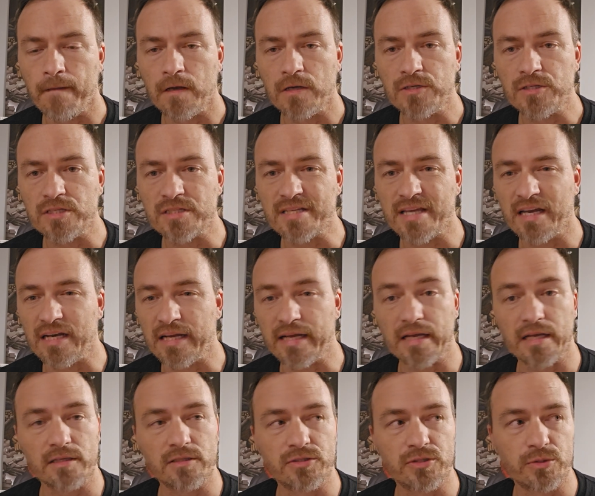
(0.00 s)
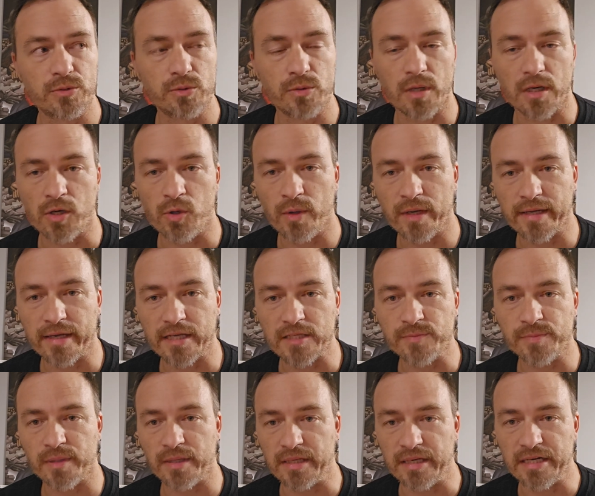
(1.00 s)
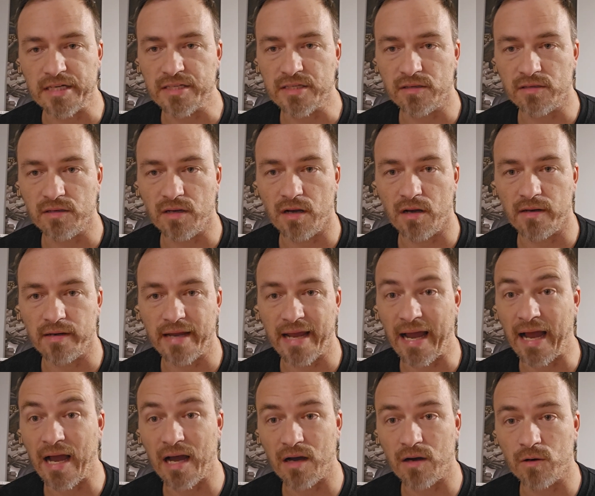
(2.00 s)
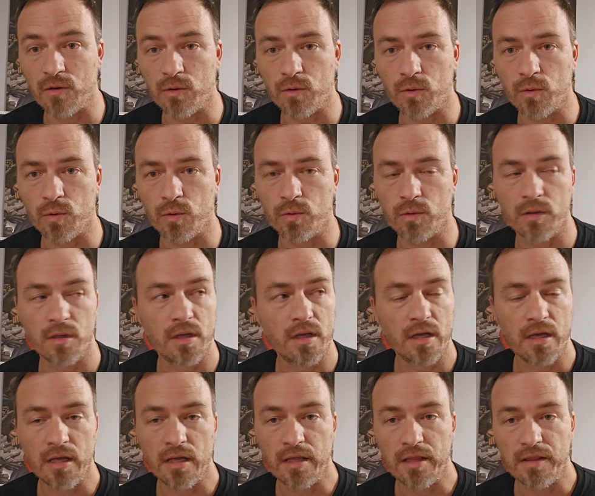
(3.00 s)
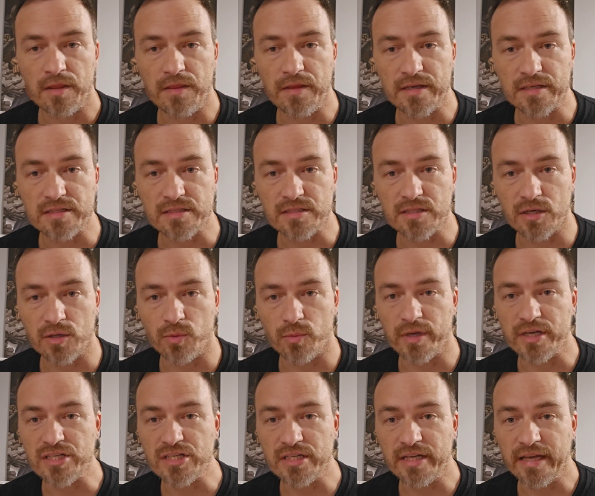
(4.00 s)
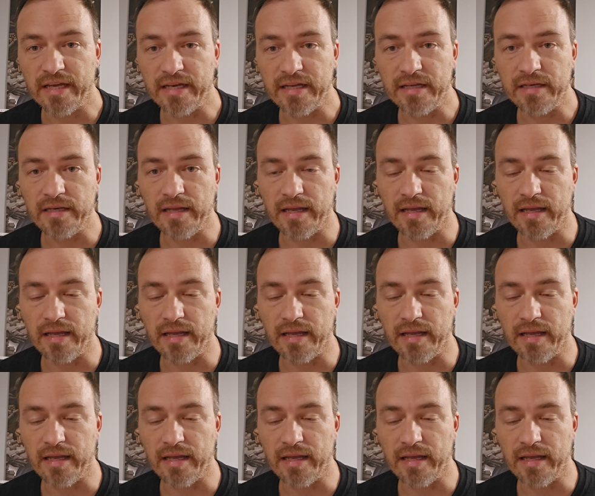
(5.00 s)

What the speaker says: just kind of do a quick explanation on how this originated.